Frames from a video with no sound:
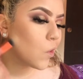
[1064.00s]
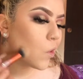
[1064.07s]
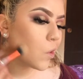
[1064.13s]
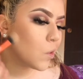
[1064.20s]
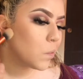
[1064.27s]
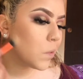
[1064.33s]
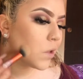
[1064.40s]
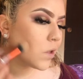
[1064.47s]
I'm
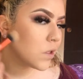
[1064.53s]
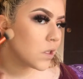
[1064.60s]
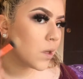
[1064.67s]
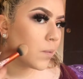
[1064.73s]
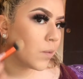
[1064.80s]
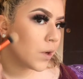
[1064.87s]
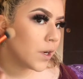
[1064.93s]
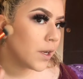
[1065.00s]
gonna put
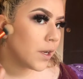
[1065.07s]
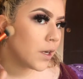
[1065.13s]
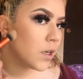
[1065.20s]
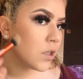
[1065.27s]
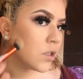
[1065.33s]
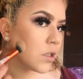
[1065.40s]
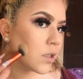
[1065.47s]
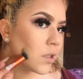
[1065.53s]
some right here
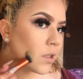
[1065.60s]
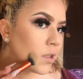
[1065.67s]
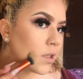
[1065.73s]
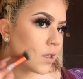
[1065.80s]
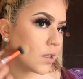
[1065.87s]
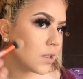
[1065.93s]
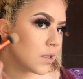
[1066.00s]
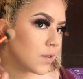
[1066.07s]
just to
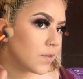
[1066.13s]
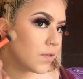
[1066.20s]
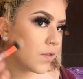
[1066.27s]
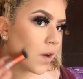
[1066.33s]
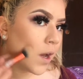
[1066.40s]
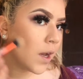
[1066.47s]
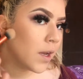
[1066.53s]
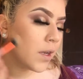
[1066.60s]

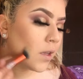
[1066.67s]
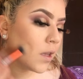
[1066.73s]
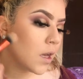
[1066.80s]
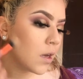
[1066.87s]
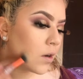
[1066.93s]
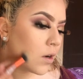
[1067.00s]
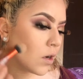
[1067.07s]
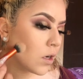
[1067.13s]
define
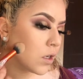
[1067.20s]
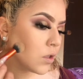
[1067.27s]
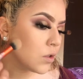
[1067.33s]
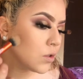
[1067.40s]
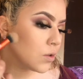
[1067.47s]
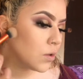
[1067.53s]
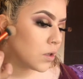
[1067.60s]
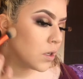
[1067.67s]
that
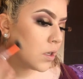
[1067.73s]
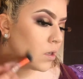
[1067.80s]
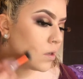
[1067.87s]
contour.